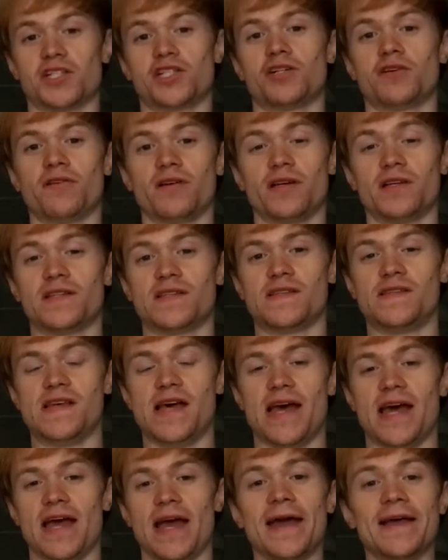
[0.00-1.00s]
to show you
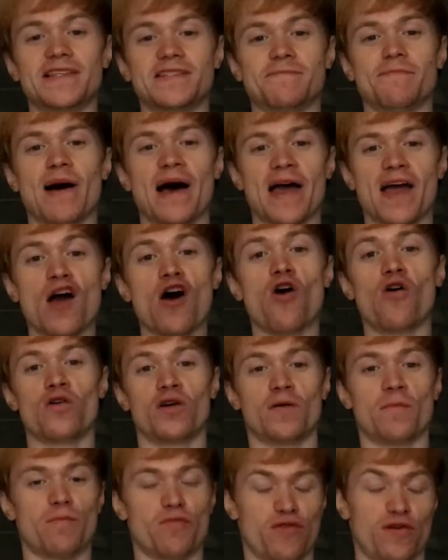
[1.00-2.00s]
today is my
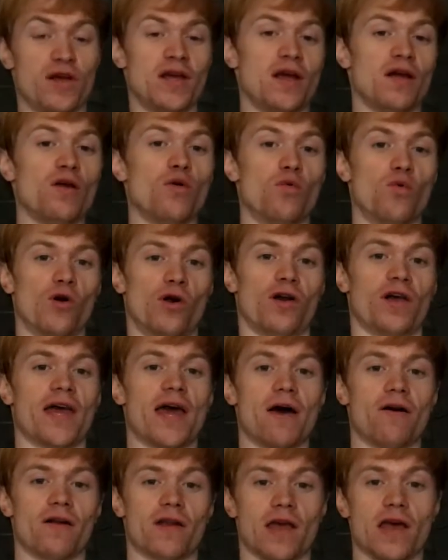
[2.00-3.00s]
own
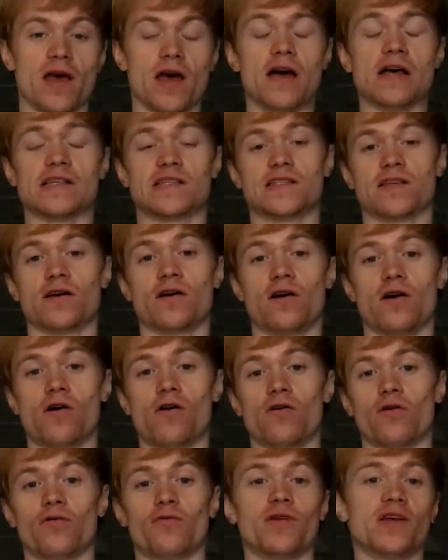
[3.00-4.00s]
pre-workout.
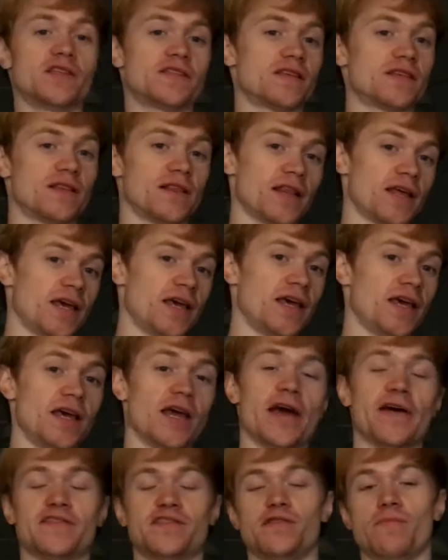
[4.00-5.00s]
So
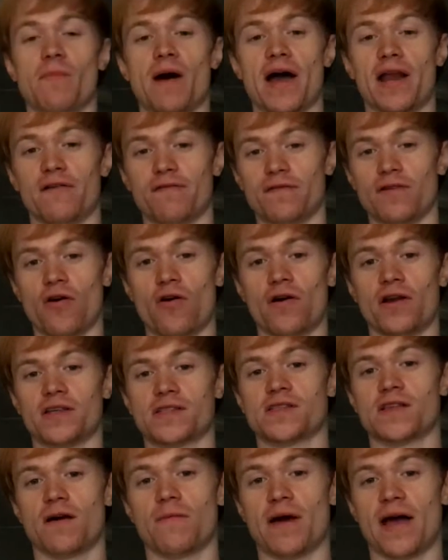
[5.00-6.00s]
recently, as you might have
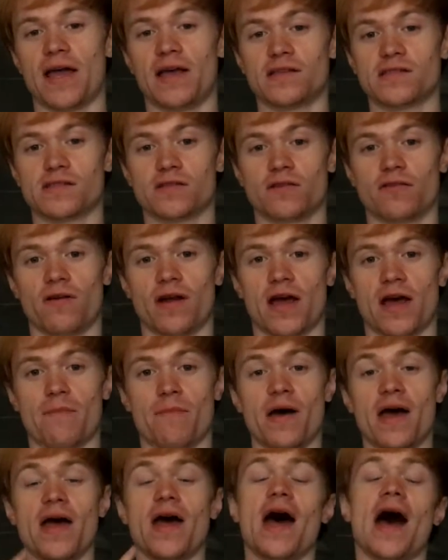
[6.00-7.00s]
noticed on my
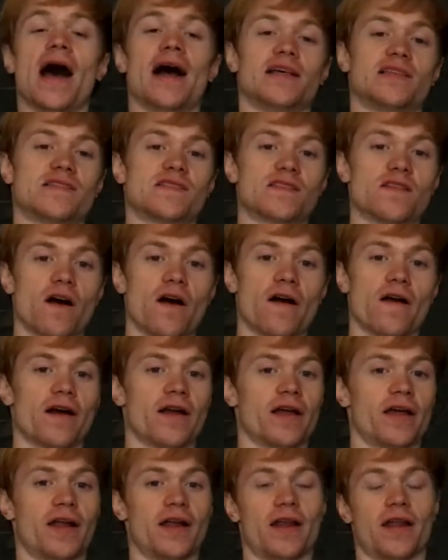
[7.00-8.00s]
Instagram, I
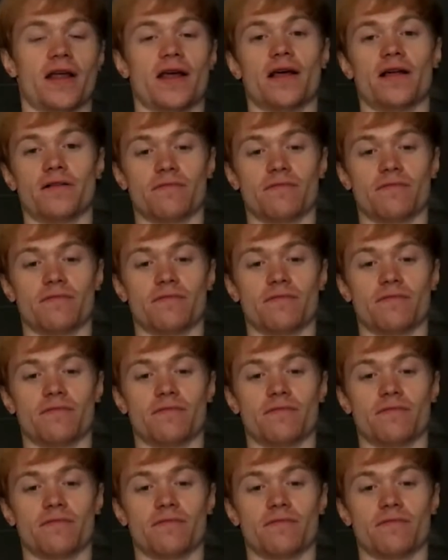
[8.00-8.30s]
started